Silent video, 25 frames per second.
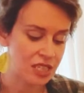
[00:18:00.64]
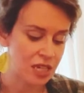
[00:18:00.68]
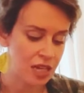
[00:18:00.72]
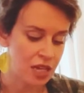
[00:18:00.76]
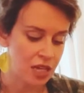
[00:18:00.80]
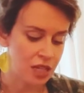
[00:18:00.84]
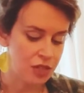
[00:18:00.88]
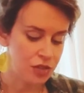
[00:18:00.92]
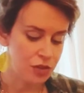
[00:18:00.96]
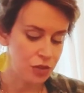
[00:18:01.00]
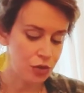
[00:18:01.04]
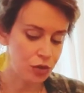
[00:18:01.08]

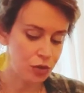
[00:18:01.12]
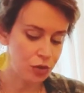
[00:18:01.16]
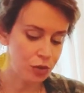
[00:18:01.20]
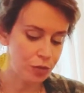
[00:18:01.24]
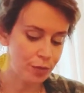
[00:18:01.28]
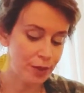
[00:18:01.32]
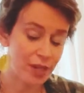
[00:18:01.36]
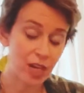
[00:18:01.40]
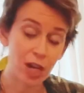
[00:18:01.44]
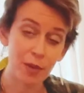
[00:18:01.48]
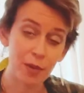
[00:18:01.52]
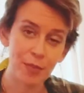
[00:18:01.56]
to
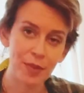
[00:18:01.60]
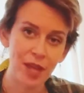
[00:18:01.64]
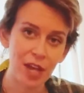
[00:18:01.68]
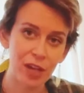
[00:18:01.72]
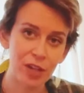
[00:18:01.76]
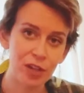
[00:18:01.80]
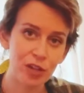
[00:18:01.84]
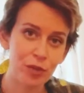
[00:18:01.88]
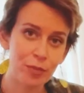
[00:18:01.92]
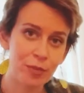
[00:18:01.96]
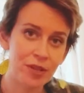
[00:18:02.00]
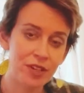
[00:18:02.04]
pick up that
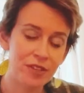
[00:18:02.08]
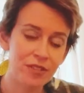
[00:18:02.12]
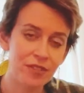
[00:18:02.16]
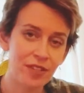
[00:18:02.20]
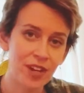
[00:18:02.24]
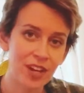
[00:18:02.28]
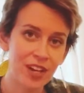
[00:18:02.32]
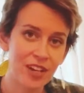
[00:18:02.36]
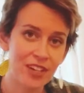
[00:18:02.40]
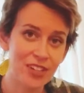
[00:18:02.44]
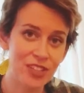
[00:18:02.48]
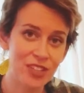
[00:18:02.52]

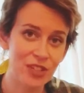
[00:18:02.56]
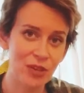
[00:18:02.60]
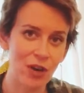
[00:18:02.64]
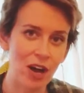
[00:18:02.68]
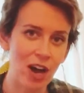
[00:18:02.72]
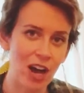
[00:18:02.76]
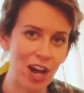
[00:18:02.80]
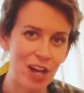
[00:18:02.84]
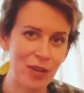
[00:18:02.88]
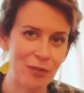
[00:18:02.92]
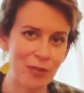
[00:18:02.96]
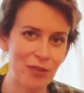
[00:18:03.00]
humidifier, so
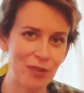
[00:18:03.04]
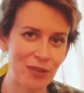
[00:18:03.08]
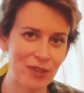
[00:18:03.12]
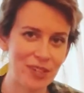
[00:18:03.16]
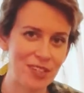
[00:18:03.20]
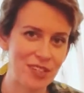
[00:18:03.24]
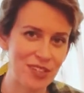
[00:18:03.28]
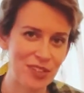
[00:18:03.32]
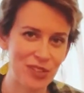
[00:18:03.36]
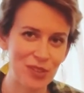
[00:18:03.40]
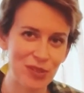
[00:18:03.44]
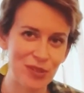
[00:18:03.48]
I'm going
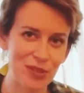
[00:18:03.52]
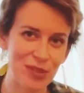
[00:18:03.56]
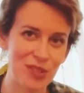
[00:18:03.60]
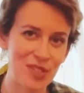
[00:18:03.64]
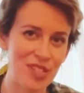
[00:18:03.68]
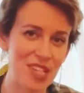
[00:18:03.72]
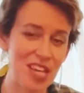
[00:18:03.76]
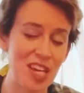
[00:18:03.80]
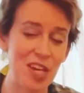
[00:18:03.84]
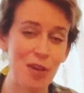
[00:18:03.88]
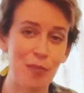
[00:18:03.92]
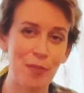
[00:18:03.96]
to
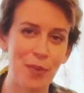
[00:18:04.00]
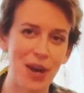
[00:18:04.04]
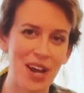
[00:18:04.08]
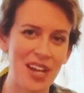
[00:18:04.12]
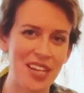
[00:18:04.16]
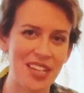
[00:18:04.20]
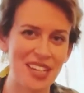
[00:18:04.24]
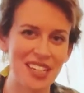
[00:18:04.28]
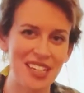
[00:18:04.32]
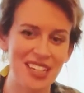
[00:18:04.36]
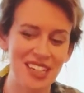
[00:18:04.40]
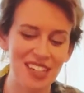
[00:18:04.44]
say goodbye
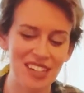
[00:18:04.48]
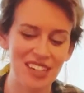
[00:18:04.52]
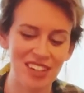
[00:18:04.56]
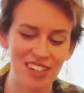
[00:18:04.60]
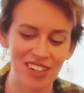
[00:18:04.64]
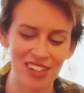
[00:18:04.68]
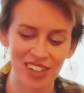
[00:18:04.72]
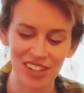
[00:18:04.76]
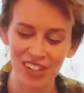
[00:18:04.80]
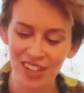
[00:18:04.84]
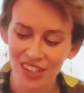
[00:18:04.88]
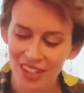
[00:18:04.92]

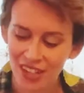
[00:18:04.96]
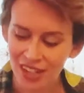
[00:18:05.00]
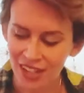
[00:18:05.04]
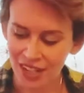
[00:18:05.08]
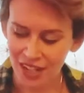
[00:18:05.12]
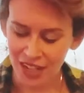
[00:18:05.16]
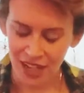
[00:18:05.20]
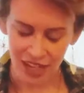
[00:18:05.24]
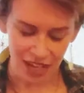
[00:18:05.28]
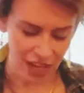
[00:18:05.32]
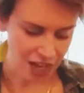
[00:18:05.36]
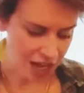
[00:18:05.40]
here.
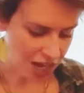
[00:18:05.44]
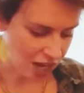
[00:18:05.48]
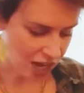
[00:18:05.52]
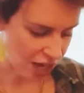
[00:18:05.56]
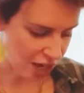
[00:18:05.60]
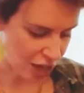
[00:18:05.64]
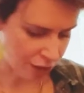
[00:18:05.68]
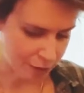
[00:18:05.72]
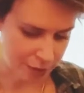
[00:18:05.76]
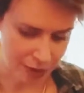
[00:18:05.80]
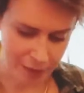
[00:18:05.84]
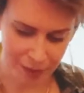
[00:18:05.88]

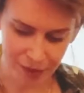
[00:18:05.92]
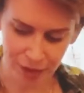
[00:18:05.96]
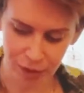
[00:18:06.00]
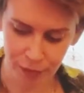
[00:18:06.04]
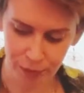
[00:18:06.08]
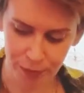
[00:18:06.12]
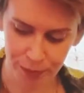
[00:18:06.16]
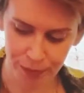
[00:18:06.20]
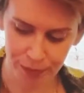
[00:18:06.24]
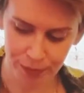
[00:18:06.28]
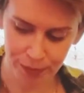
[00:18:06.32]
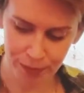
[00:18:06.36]
I'm going to
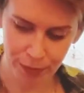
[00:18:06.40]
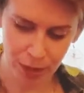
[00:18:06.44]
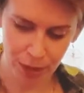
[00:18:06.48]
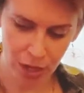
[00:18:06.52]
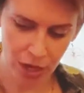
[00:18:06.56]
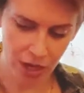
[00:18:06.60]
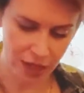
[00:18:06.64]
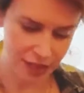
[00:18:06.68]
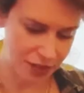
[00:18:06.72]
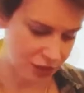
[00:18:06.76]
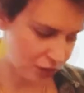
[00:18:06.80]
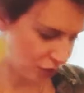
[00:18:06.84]

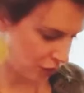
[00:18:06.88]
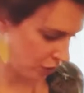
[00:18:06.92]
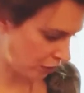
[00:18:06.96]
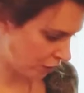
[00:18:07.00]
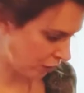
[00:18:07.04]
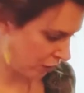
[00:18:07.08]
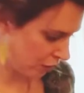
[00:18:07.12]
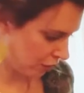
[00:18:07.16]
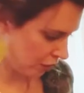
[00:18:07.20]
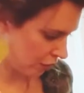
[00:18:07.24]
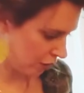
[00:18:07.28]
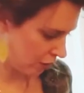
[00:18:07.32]
pot
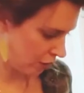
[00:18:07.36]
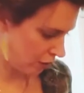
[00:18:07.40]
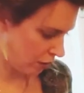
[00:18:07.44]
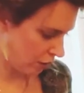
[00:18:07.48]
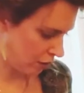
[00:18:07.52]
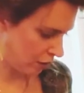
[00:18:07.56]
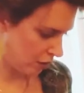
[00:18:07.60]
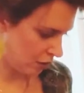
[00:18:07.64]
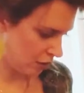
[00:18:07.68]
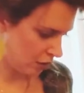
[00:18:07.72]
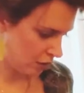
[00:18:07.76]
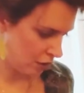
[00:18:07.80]

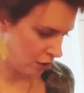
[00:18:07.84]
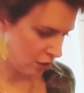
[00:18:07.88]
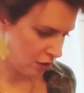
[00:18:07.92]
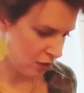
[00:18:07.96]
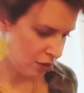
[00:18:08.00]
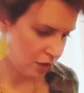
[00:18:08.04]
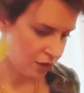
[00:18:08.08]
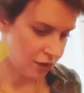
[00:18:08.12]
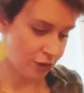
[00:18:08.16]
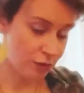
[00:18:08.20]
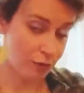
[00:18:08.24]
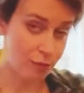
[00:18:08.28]

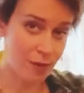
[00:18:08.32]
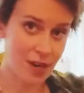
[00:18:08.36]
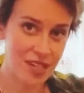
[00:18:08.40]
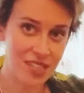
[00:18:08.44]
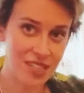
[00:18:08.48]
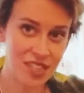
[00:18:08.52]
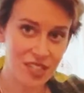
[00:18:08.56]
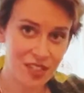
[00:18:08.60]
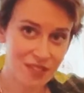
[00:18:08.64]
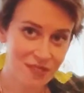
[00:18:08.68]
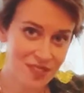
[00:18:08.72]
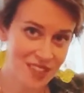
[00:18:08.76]
the
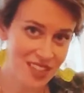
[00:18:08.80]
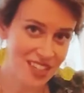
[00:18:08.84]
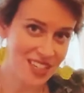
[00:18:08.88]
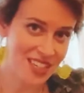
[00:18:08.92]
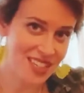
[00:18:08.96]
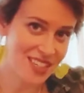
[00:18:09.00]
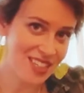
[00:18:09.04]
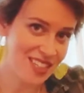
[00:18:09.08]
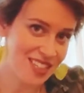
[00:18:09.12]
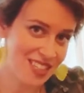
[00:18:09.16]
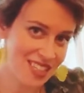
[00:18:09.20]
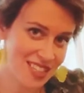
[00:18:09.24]
rest of
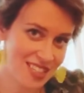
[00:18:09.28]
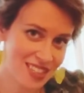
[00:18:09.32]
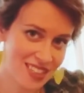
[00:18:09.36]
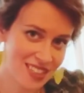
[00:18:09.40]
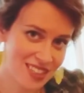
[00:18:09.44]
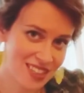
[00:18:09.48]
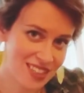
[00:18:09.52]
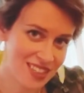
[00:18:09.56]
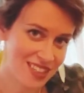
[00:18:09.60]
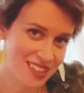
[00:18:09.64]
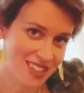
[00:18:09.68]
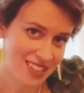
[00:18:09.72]
these
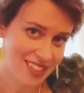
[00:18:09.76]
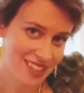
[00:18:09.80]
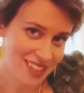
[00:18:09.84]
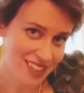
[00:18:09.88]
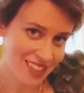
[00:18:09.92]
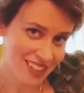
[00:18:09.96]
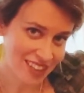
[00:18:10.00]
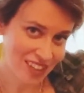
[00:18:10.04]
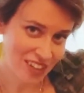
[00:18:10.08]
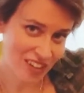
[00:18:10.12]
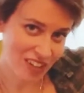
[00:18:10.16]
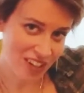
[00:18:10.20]

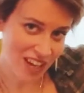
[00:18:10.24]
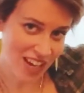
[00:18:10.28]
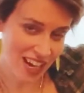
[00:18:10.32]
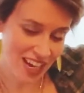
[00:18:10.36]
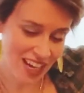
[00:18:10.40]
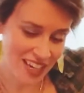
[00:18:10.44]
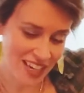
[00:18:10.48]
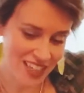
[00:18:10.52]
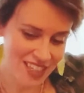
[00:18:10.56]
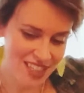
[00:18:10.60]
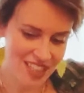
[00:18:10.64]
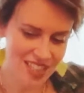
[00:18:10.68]
little
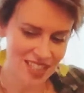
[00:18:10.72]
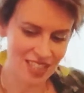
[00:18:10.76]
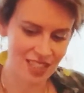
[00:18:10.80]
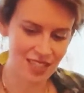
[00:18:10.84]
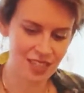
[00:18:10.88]
guys